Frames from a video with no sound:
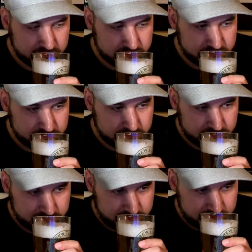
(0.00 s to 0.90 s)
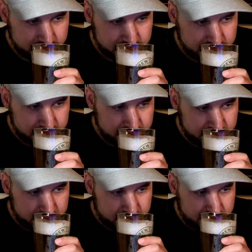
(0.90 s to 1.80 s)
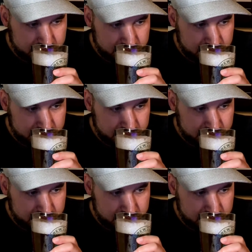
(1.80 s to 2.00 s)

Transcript: Nobody speaks.